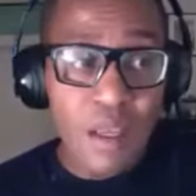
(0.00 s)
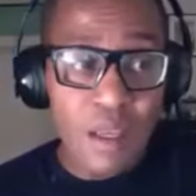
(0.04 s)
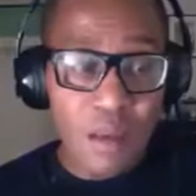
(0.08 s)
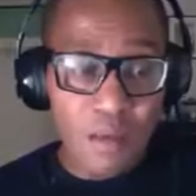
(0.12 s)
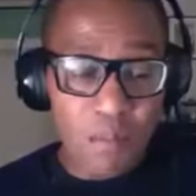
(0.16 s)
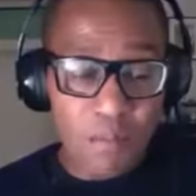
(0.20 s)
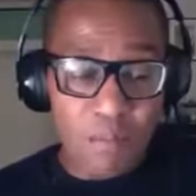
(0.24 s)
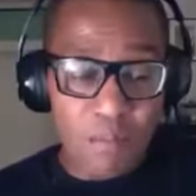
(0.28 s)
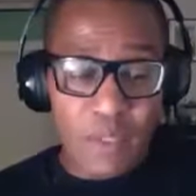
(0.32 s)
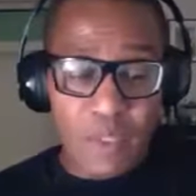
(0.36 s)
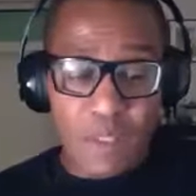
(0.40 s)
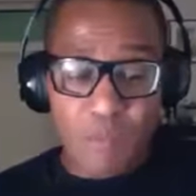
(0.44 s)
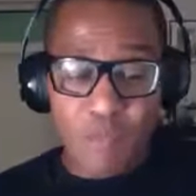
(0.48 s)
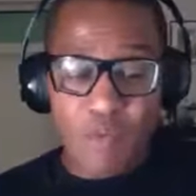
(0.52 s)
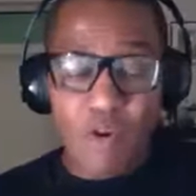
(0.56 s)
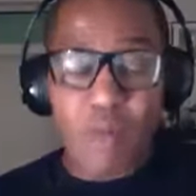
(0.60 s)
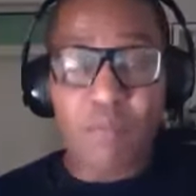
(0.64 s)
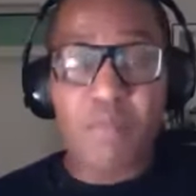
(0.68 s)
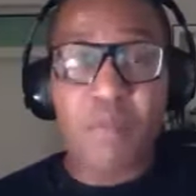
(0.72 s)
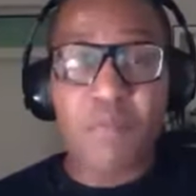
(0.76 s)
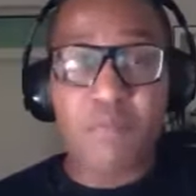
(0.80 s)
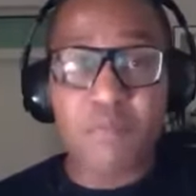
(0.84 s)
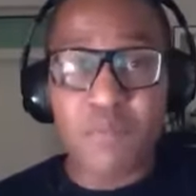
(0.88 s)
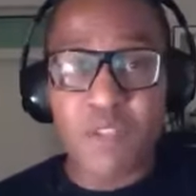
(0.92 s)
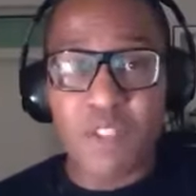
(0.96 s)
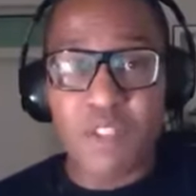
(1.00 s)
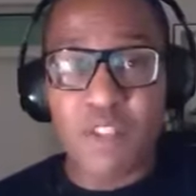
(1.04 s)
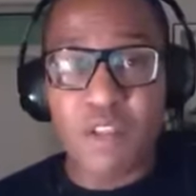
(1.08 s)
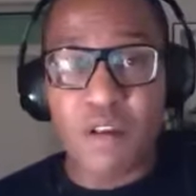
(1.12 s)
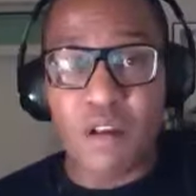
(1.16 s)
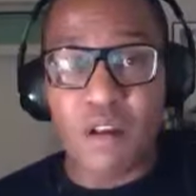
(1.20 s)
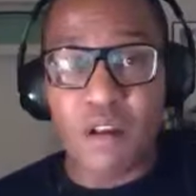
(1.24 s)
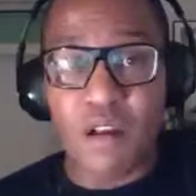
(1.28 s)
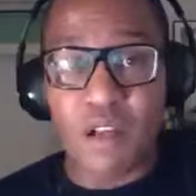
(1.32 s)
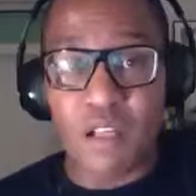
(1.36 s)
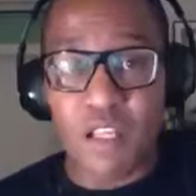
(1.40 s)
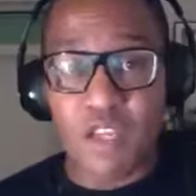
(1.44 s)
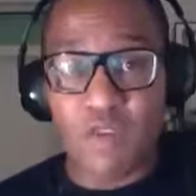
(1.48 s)
But the problems are
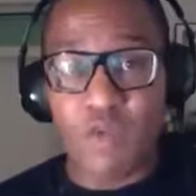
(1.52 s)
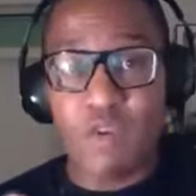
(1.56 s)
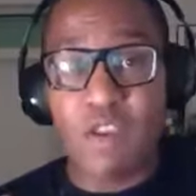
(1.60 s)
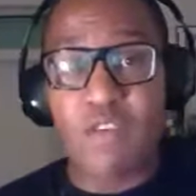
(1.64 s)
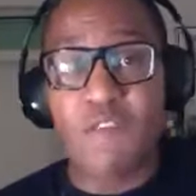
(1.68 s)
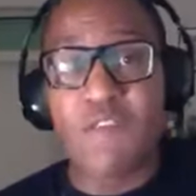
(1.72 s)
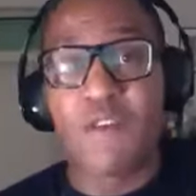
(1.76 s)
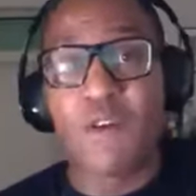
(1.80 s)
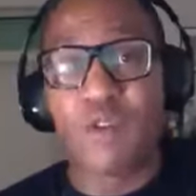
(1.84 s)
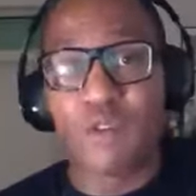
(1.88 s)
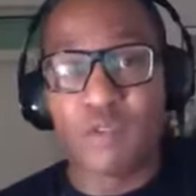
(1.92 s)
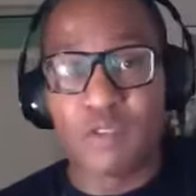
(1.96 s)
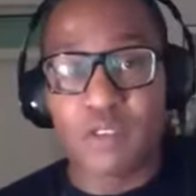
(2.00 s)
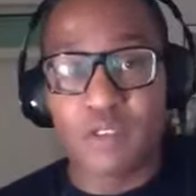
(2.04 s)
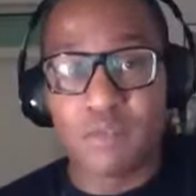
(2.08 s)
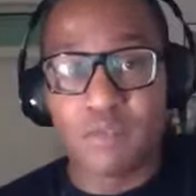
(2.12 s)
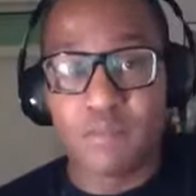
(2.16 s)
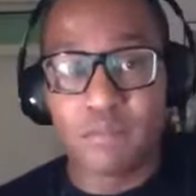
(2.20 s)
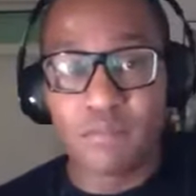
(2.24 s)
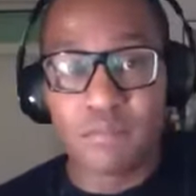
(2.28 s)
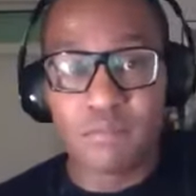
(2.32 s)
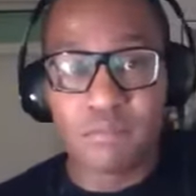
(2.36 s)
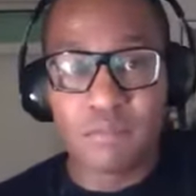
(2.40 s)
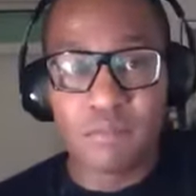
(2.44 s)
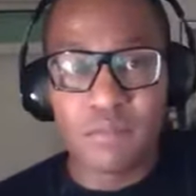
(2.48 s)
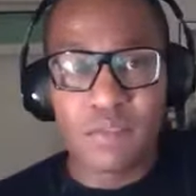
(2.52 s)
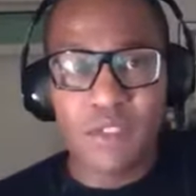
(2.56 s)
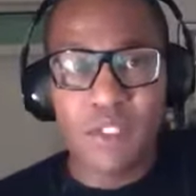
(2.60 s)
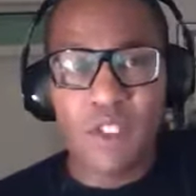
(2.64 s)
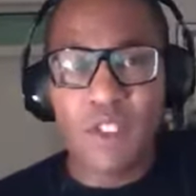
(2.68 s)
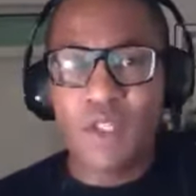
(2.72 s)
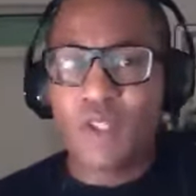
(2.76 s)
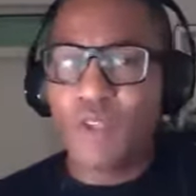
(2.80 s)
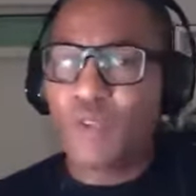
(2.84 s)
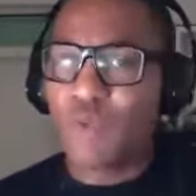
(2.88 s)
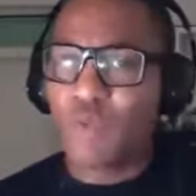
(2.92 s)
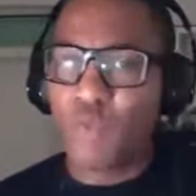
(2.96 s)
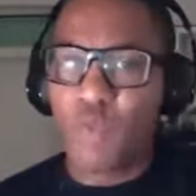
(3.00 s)
threefold.
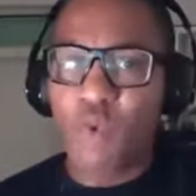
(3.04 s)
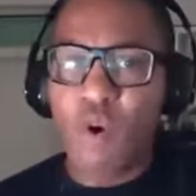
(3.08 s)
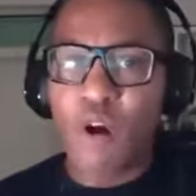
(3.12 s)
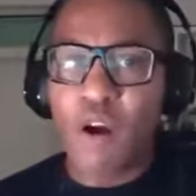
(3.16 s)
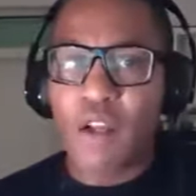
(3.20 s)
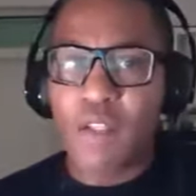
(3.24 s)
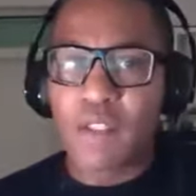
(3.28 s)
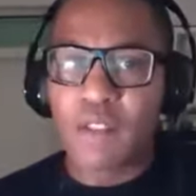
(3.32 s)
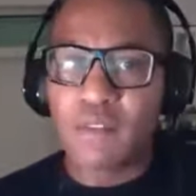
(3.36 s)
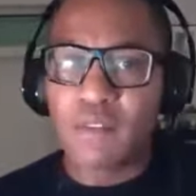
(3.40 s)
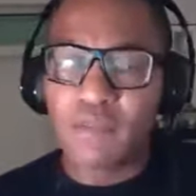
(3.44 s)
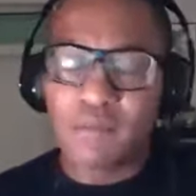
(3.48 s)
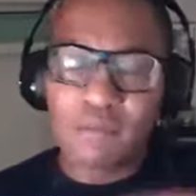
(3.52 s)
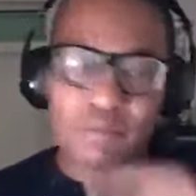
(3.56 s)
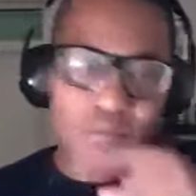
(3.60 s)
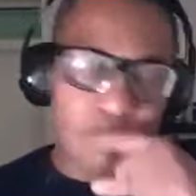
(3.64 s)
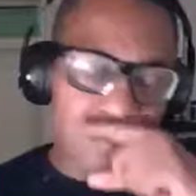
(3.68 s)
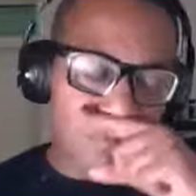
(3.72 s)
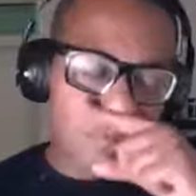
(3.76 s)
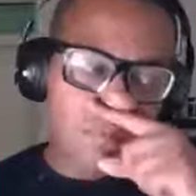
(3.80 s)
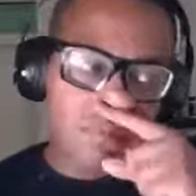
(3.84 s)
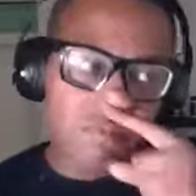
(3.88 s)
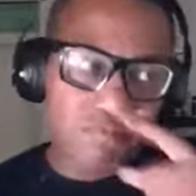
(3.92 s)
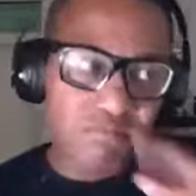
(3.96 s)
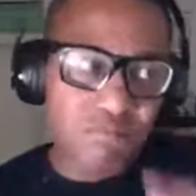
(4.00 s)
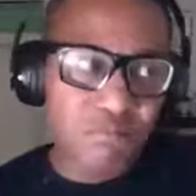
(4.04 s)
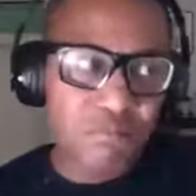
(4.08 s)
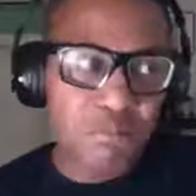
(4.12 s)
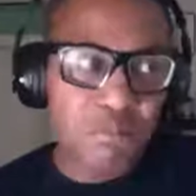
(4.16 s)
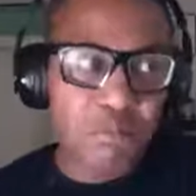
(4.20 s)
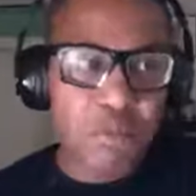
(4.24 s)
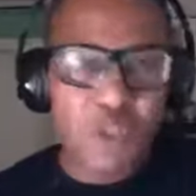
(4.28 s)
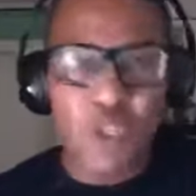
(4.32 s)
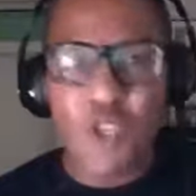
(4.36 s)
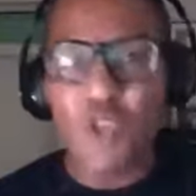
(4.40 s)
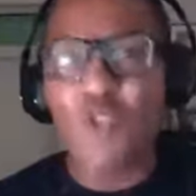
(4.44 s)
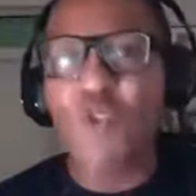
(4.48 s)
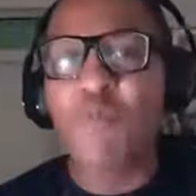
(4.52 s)
One,
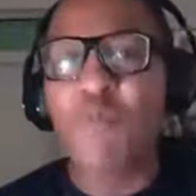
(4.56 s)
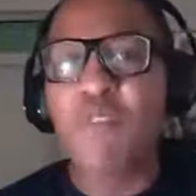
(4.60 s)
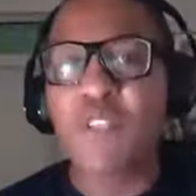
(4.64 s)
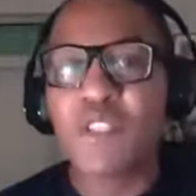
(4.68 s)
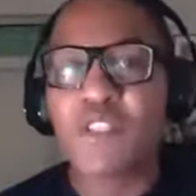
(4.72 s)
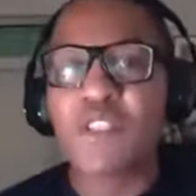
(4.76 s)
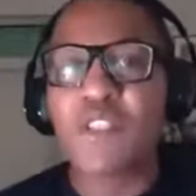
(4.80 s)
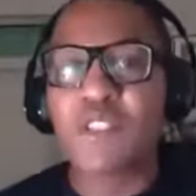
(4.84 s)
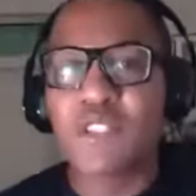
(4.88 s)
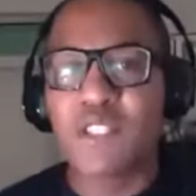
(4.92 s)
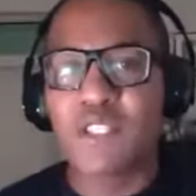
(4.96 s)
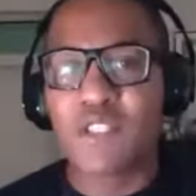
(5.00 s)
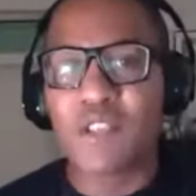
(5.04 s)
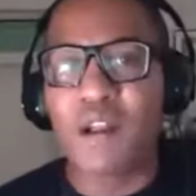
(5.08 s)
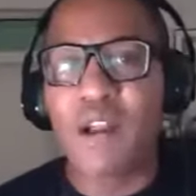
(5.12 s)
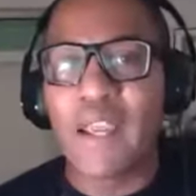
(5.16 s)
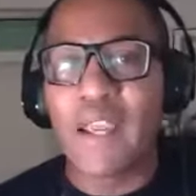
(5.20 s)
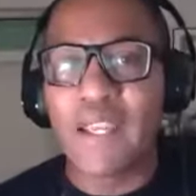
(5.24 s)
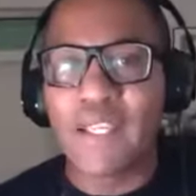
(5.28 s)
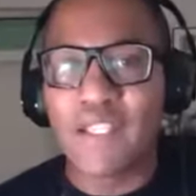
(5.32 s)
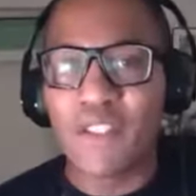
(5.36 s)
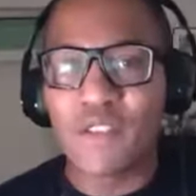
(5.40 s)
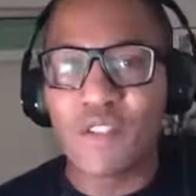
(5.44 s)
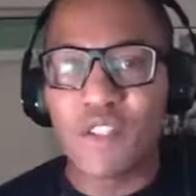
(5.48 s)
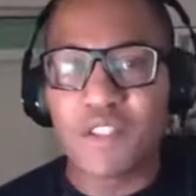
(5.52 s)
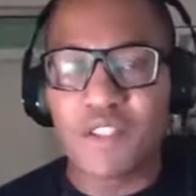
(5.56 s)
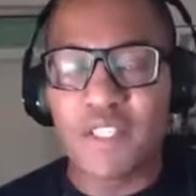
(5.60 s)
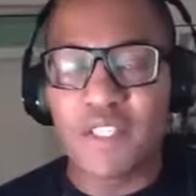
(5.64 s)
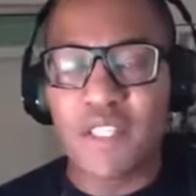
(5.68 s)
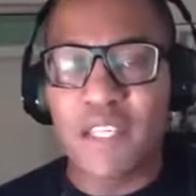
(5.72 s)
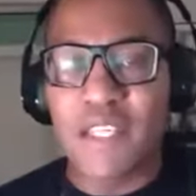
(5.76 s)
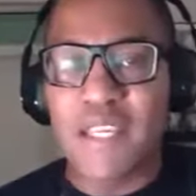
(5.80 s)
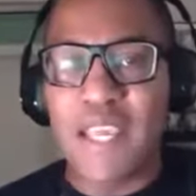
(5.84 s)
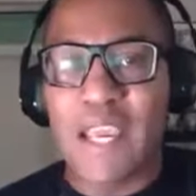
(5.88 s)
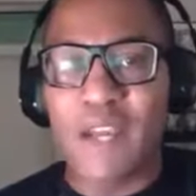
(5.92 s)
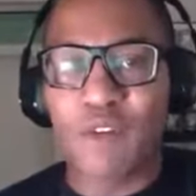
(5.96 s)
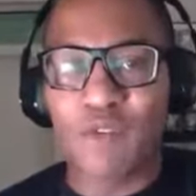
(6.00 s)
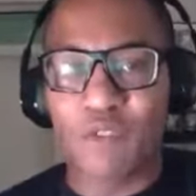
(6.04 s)
humans are designed to seek
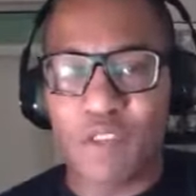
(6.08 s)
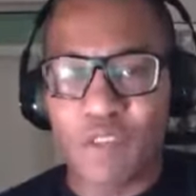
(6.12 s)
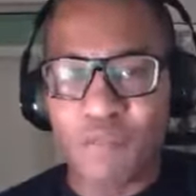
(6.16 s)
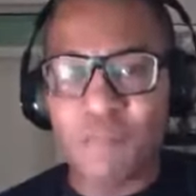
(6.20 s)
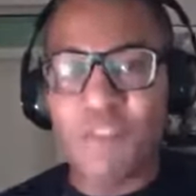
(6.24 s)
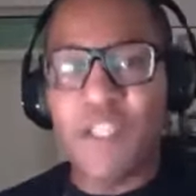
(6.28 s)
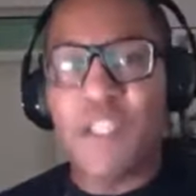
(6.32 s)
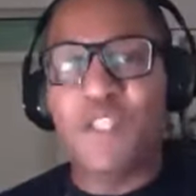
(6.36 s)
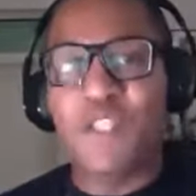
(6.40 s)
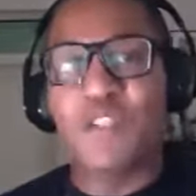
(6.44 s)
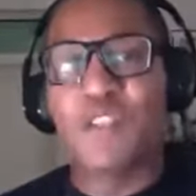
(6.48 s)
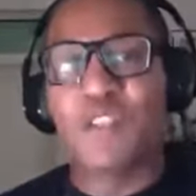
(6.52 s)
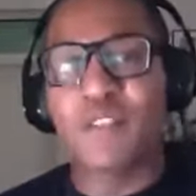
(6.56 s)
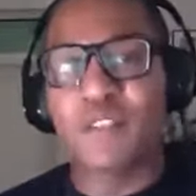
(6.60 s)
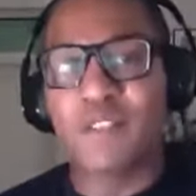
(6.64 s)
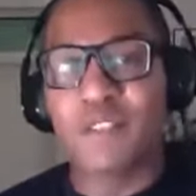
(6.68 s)
out convenience.